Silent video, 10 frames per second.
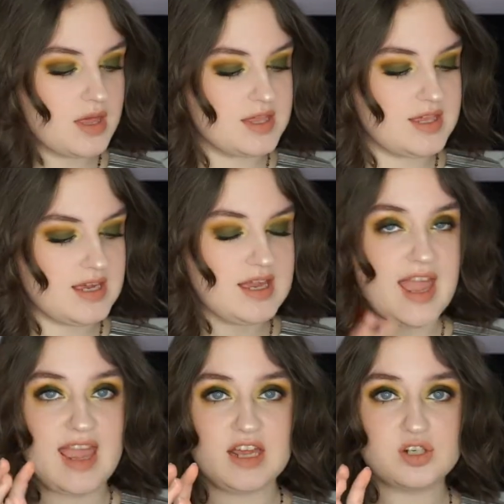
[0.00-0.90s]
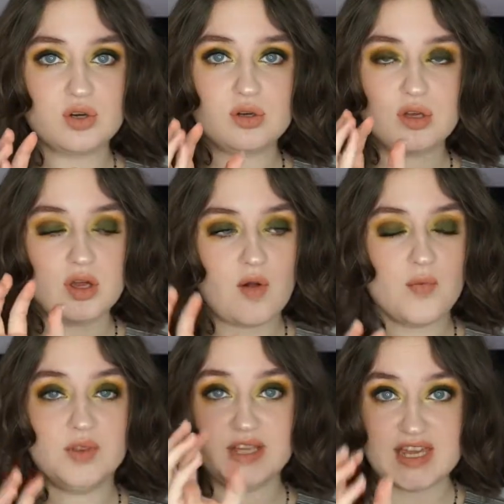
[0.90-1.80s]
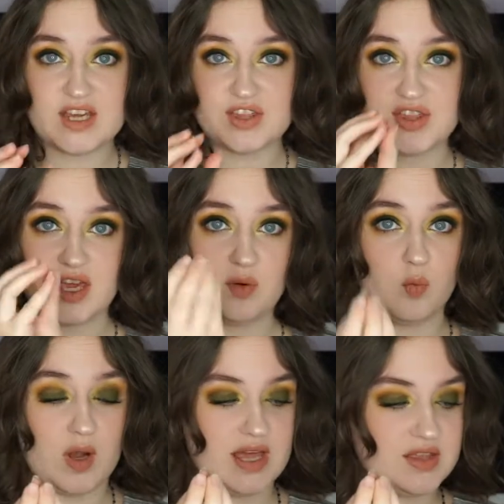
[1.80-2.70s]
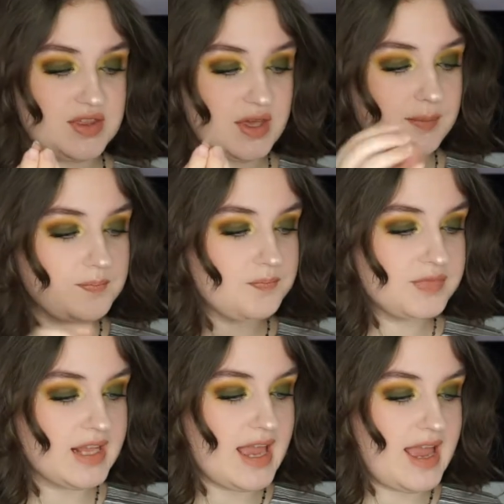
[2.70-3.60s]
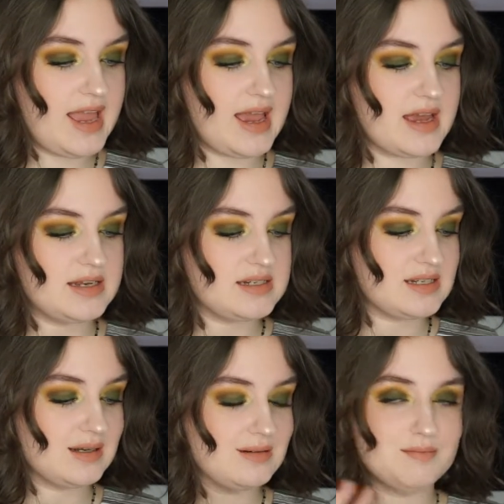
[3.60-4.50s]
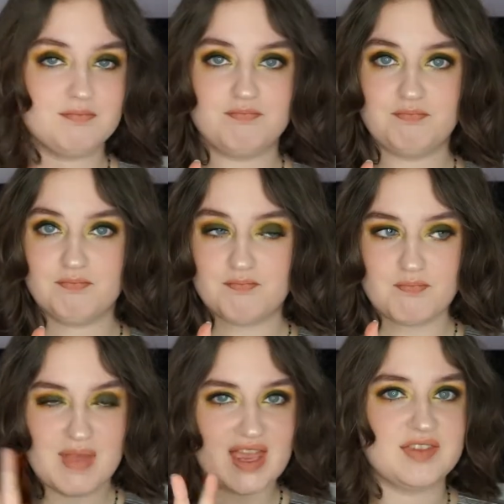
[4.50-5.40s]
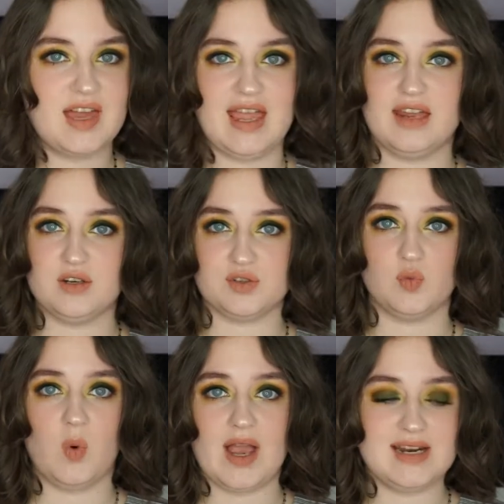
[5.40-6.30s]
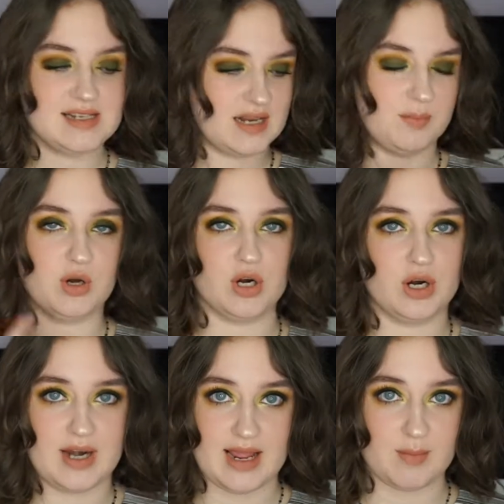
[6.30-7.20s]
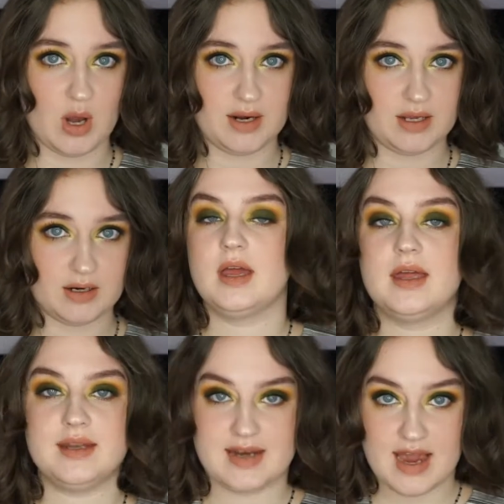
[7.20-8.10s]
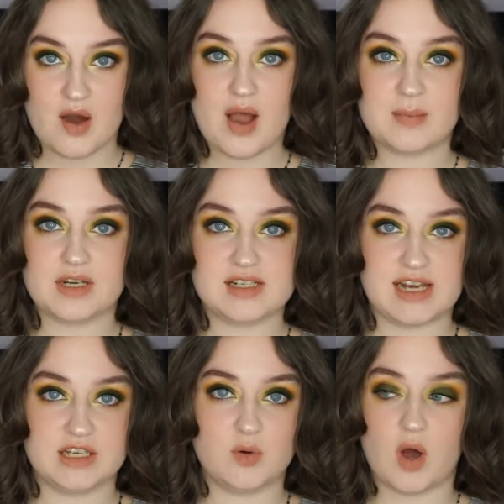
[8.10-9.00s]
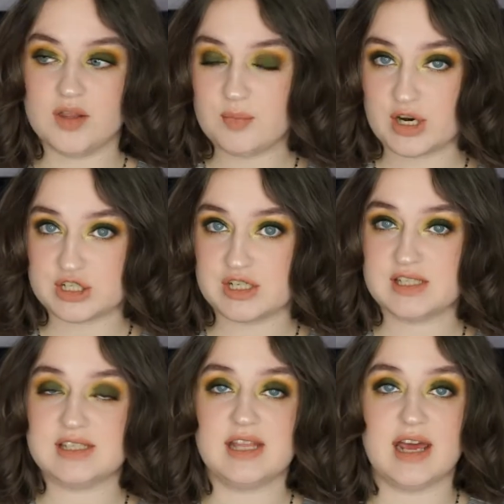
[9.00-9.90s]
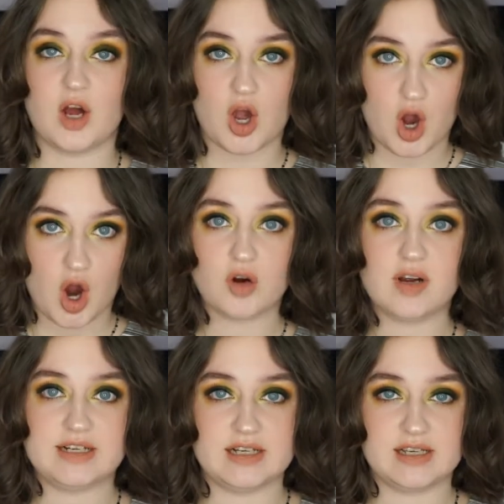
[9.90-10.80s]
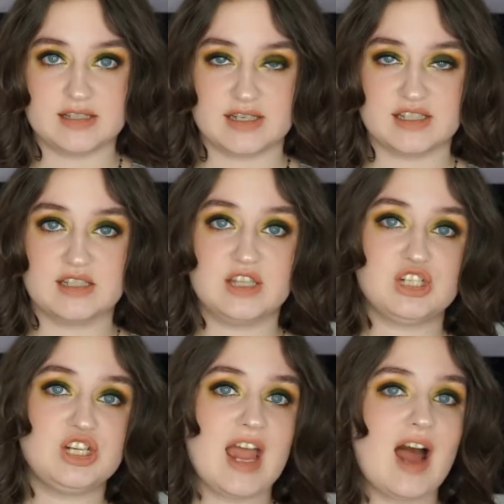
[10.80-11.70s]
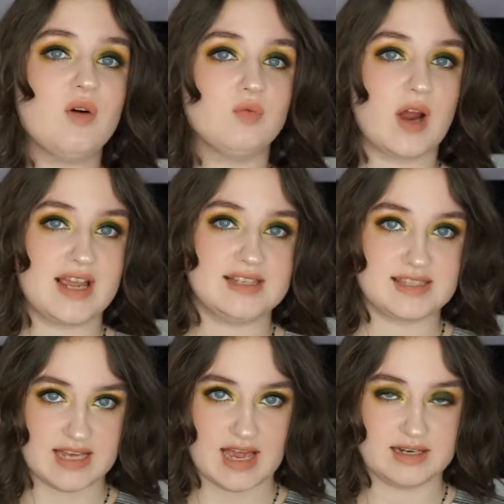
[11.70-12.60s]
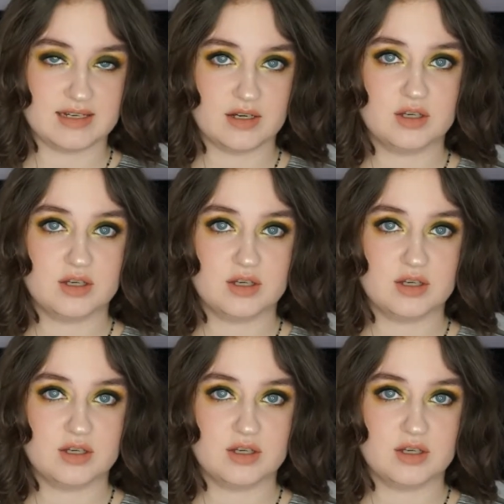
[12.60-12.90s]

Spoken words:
the handle length and width, and make the handles white and put her name on it. Now I'm going to tell you all the brushes that already exist that she outright said